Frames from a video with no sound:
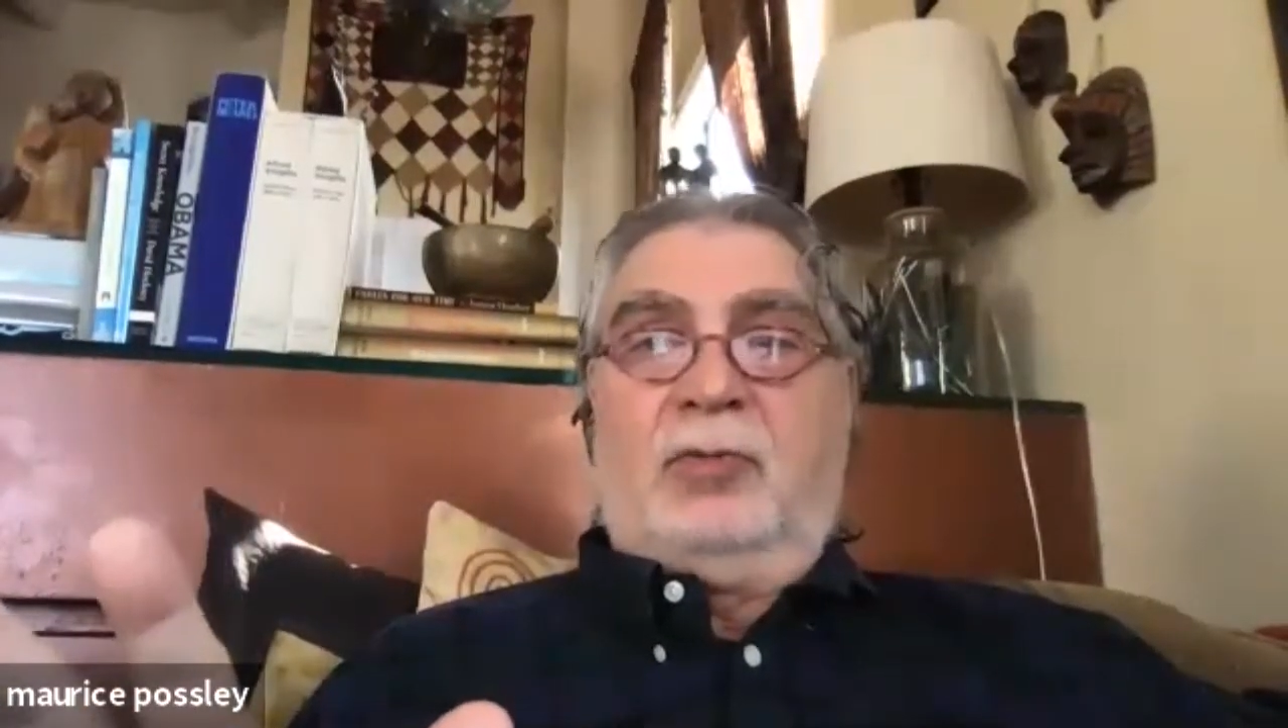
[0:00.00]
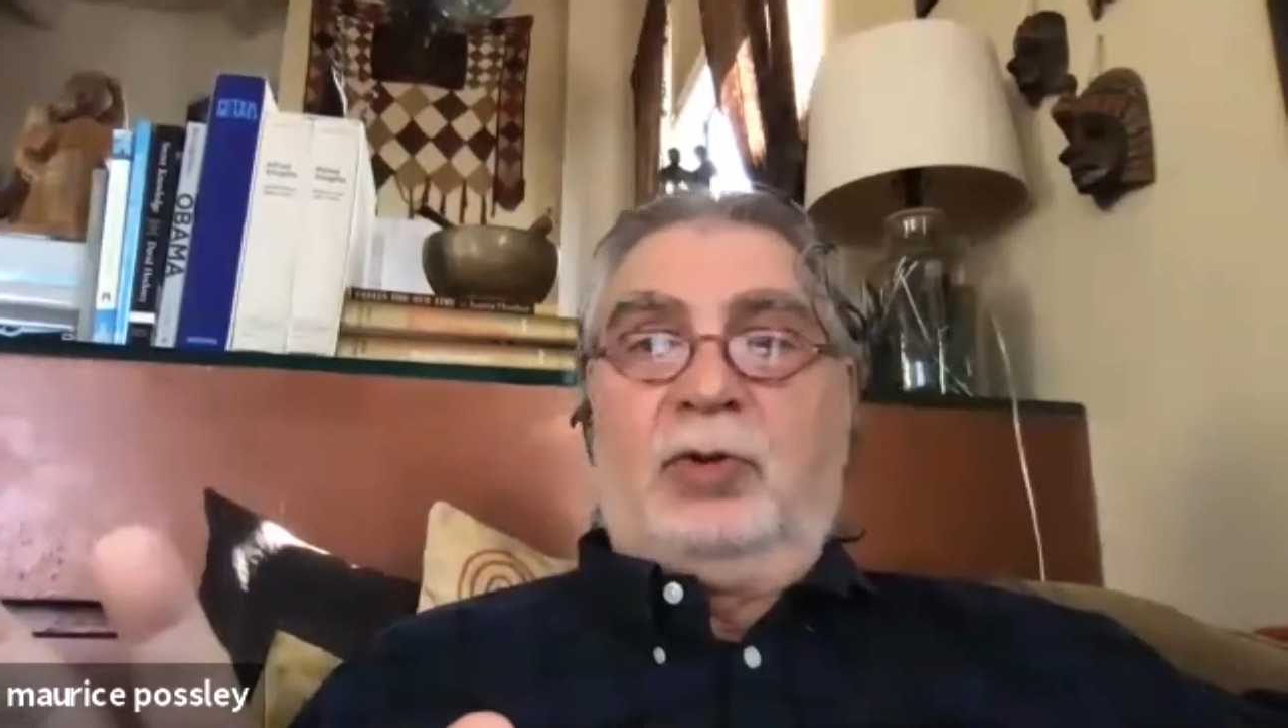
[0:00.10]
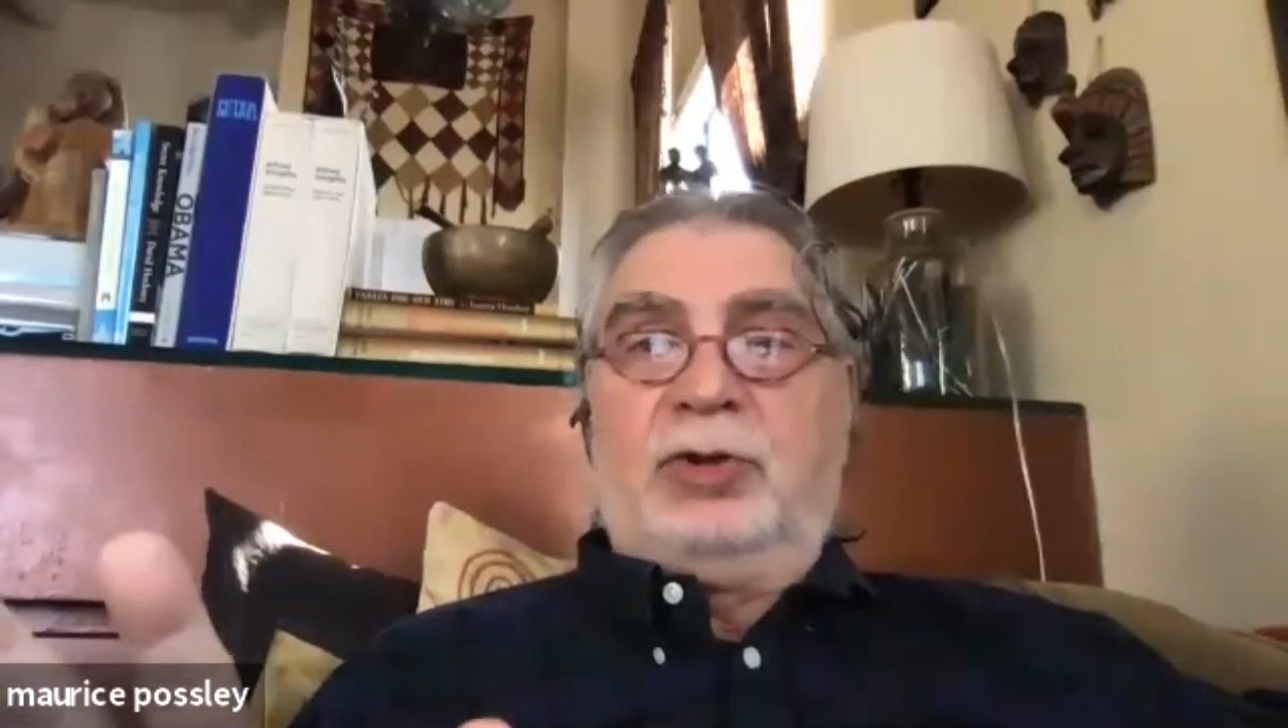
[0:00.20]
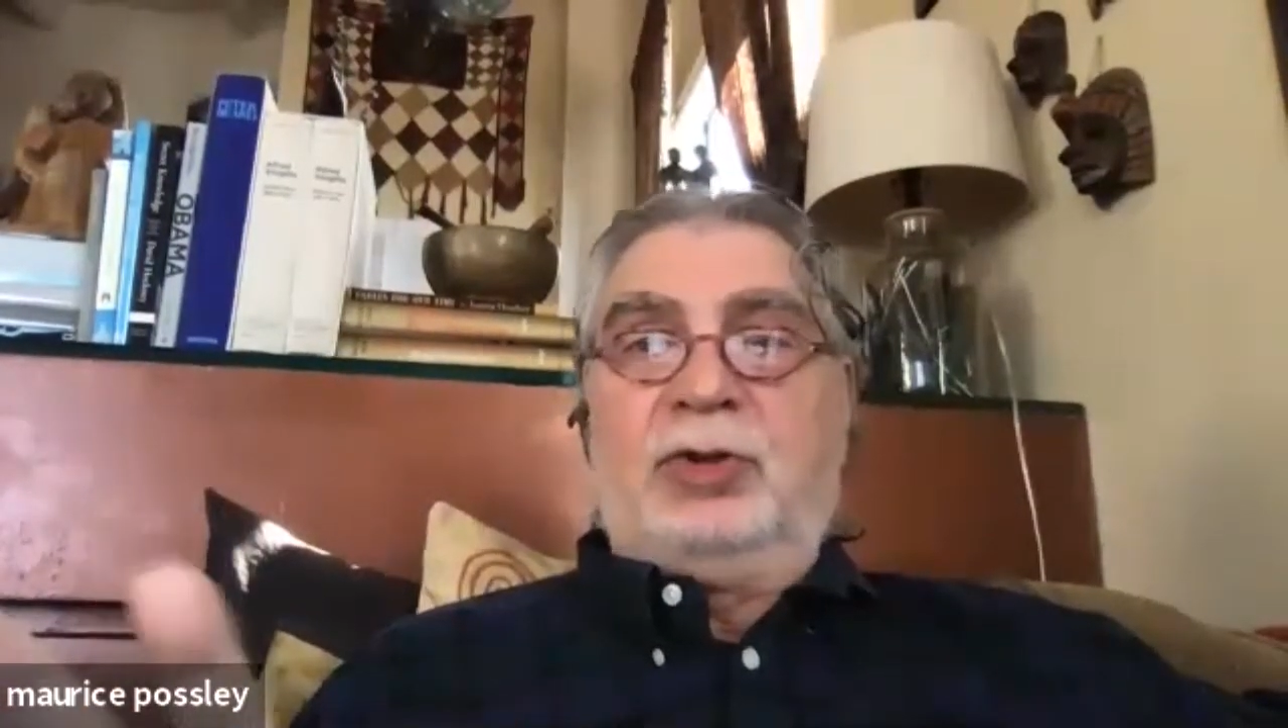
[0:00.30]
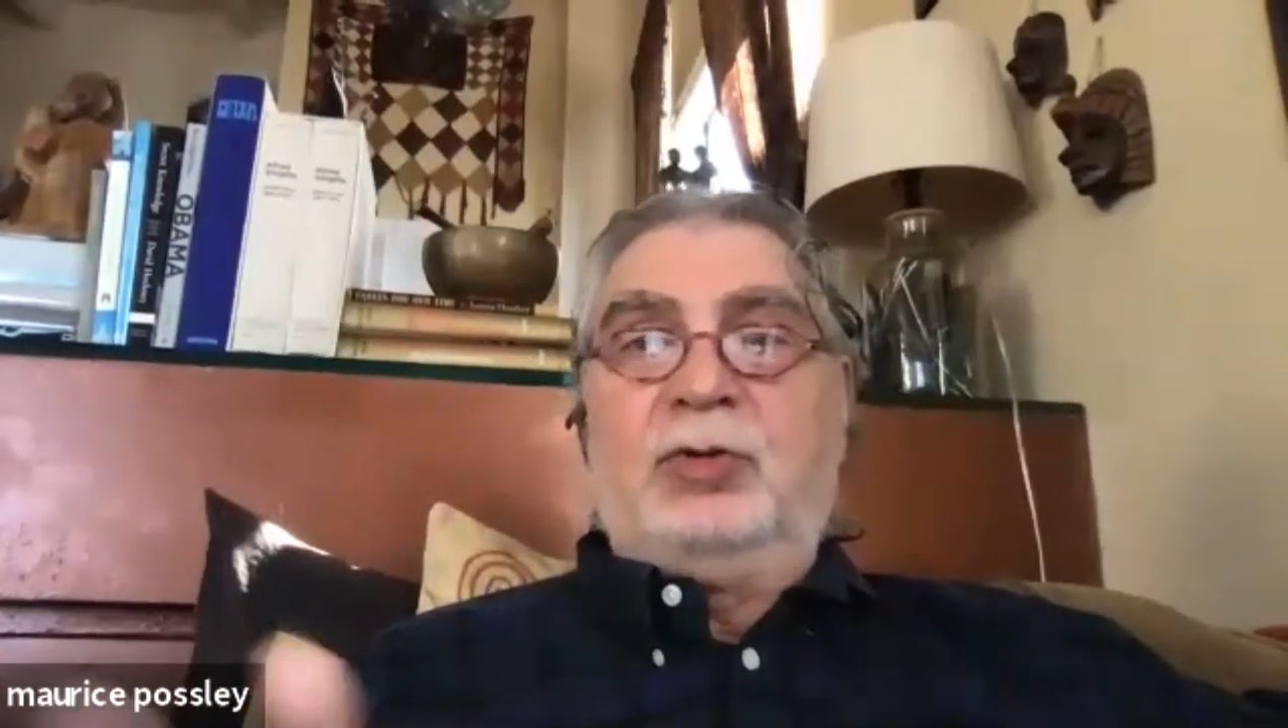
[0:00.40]

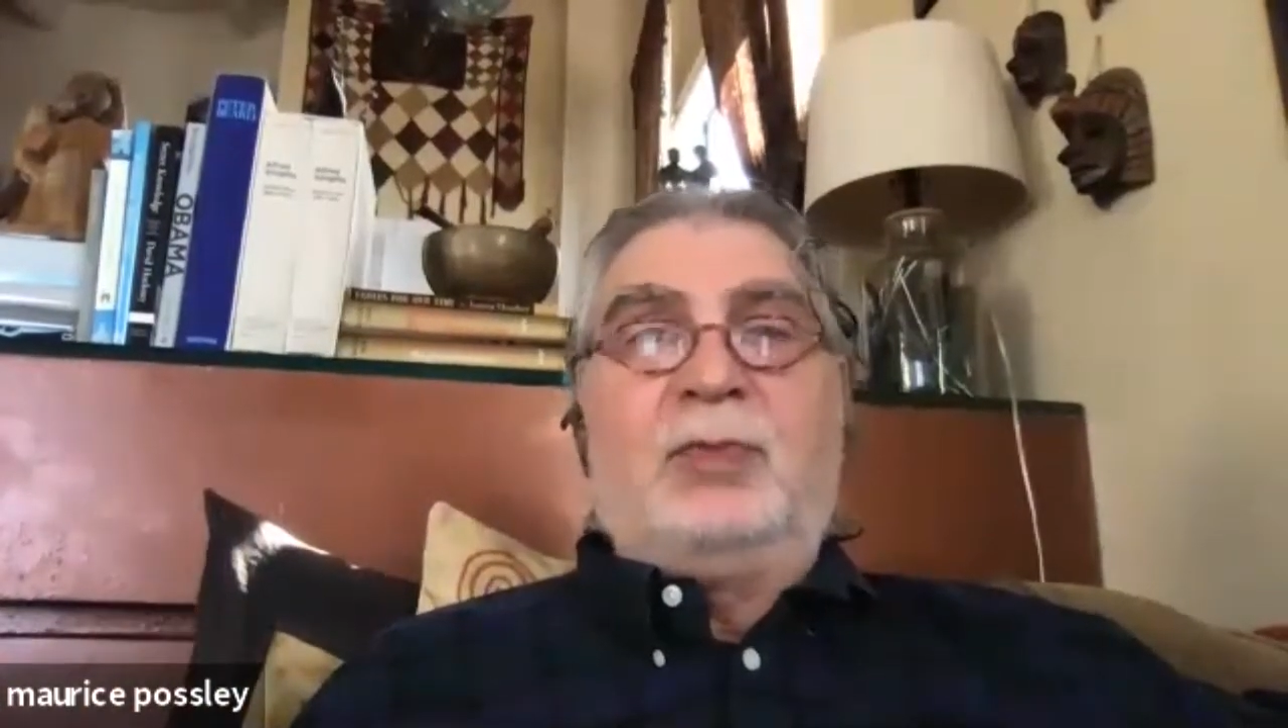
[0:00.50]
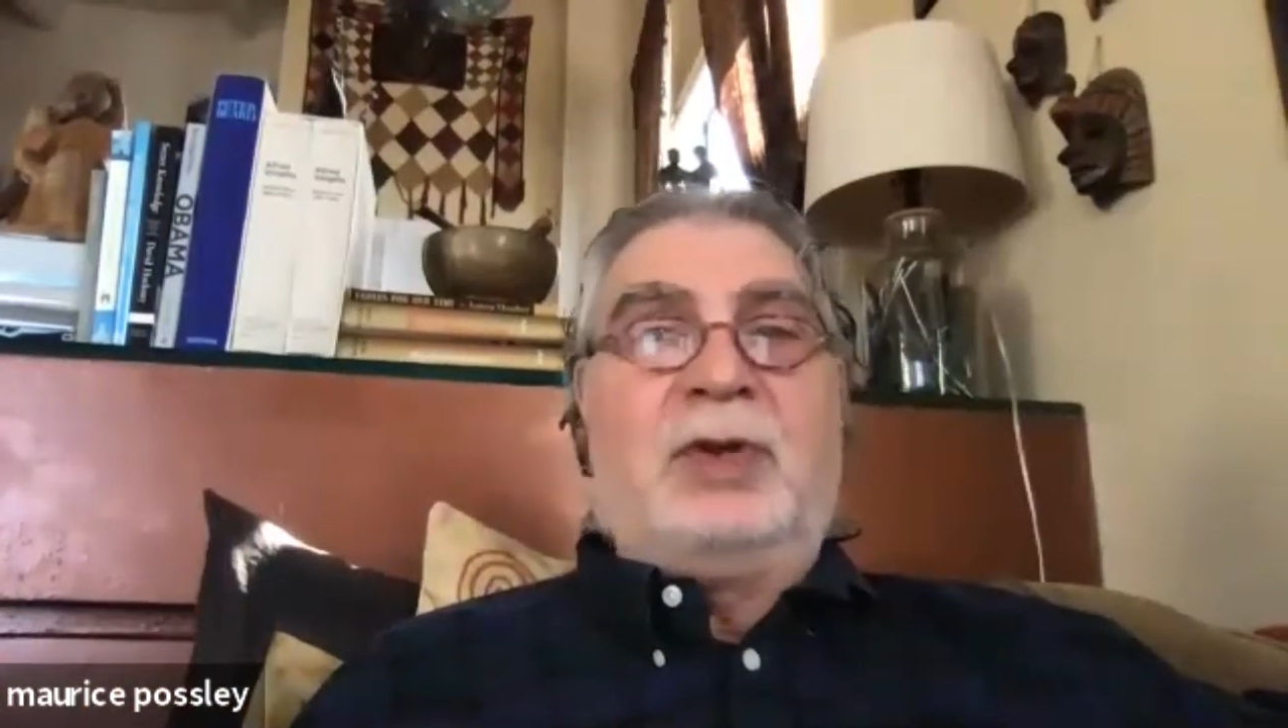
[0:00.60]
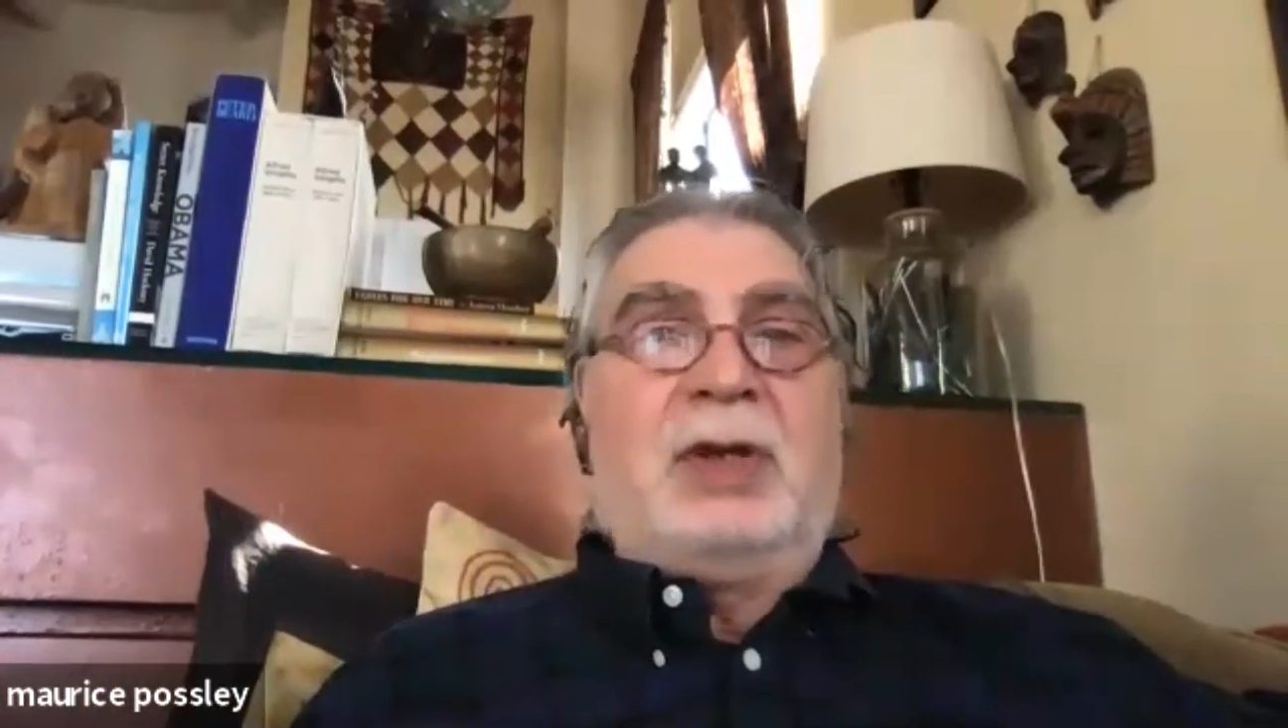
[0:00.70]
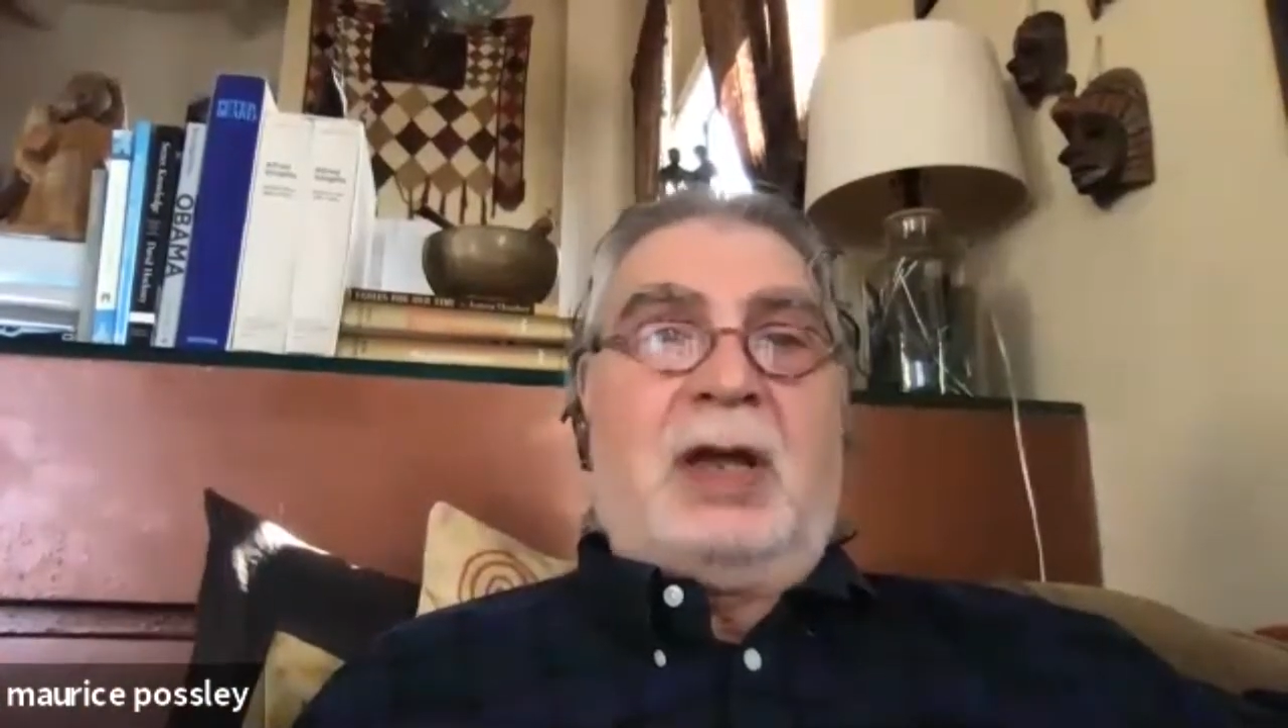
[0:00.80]
would you be